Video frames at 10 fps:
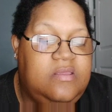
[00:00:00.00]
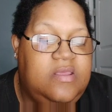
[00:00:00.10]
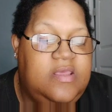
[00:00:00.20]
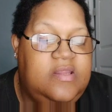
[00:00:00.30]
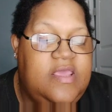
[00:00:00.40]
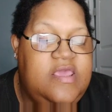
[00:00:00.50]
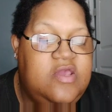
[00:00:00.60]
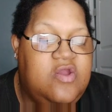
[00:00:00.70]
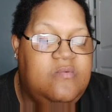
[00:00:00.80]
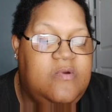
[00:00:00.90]
in
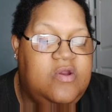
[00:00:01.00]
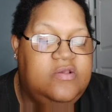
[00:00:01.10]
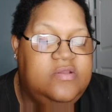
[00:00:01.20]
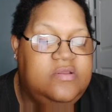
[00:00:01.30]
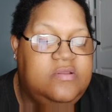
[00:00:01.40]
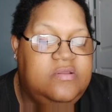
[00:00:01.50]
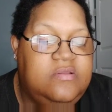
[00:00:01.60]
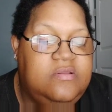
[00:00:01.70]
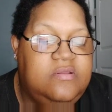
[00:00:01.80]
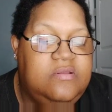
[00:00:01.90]
e-commerce
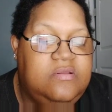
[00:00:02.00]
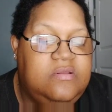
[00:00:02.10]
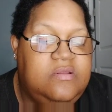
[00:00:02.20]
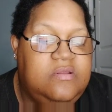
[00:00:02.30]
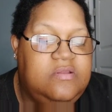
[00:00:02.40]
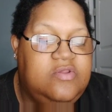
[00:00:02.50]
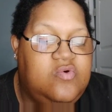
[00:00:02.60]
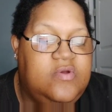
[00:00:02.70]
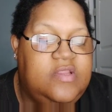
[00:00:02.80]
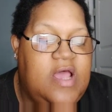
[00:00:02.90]

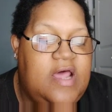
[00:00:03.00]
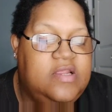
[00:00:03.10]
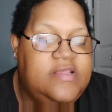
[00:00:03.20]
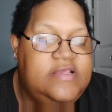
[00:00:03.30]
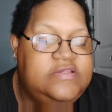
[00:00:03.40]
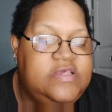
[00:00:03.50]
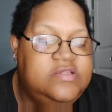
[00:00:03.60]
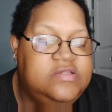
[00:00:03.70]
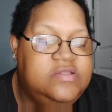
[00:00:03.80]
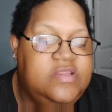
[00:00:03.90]
during the holiday
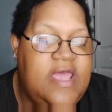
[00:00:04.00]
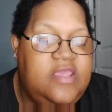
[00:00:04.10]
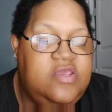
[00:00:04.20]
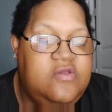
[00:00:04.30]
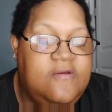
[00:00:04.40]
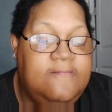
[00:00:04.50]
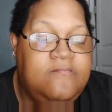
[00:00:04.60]
season that year.